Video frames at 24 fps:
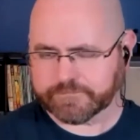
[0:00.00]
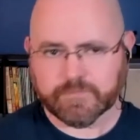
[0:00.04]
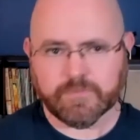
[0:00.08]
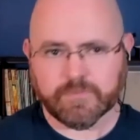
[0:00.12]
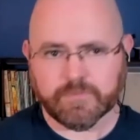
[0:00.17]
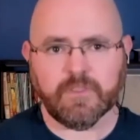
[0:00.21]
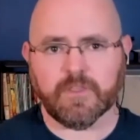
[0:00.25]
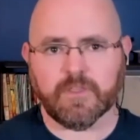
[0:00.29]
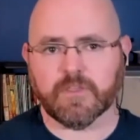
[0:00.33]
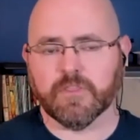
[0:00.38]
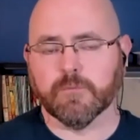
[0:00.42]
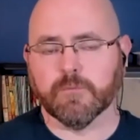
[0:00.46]

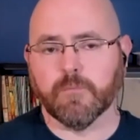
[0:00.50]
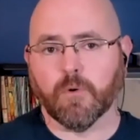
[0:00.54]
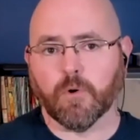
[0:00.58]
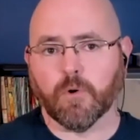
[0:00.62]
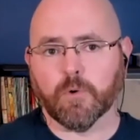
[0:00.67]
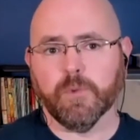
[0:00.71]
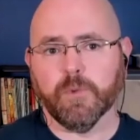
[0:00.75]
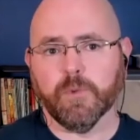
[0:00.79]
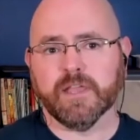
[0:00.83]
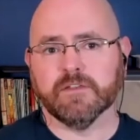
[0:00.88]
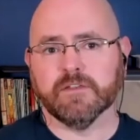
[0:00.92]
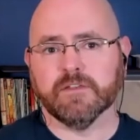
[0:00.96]
the more
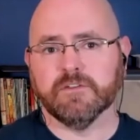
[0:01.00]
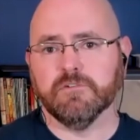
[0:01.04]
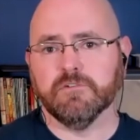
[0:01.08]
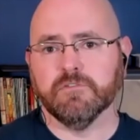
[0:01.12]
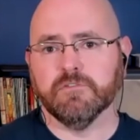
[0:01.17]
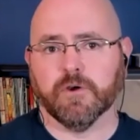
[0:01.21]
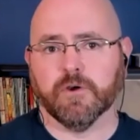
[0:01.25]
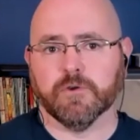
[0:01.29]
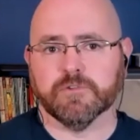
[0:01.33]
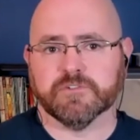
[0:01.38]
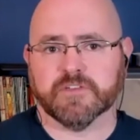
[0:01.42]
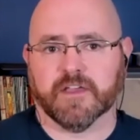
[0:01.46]
we can do
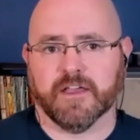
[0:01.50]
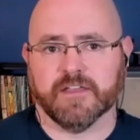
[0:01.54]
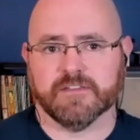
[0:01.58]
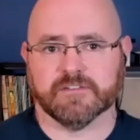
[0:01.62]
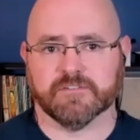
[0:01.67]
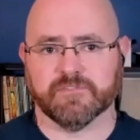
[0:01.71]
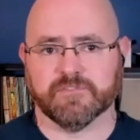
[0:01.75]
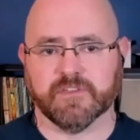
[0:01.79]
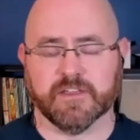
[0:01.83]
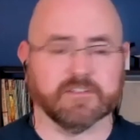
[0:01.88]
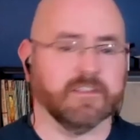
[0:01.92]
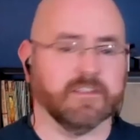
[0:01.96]
those kinds of
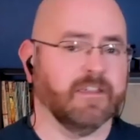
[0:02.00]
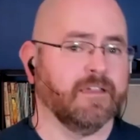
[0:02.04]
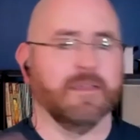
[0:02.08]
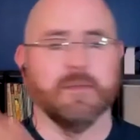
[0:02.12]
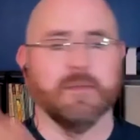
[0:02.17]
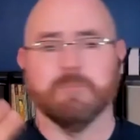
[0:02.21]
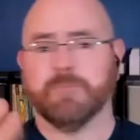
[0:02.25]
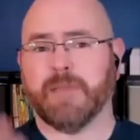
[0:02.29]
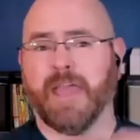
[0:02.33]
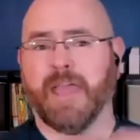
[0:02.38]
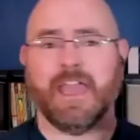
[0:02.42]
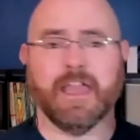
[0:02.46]
things,
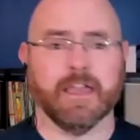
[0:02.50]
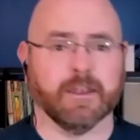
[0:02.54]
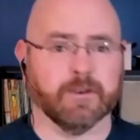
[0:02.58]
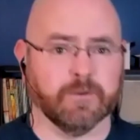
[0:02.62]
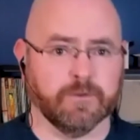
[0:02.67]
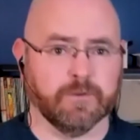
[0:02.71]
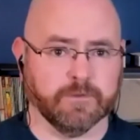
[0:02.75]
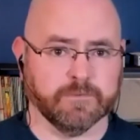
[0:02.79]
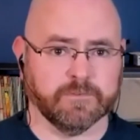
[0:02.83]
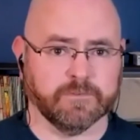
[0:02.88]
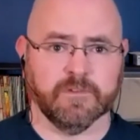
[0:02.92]
panels,